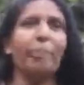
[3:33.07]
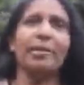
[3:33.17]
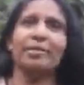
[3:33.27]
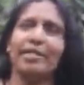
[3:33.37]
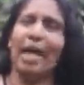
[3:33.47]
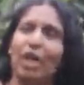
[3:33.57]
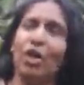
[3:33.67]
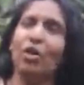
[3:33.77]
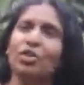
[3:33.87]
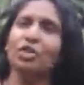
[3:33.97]
but
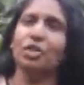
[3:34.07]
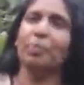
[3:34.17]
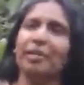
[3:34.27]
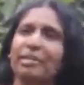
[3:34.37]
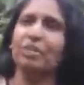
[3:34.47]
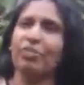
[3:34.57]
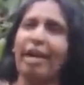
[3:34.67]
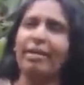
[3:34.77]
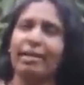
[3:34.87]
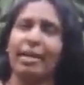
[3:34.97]
dialogues should be
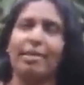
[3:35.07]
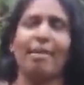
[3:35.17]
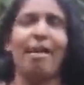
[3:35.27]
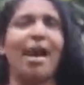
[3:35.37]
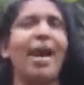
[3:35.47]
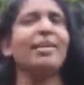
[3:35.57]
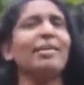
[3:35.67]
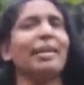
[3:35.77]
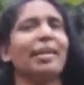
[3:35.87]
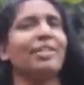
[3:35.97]
striking and
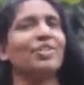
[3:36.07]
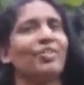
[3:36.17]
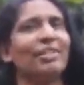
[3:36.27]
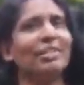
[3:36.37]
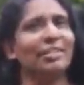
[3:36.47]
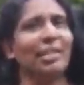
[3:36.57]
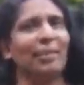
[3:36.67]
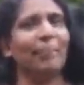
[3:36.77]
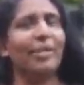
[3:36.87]
interesting.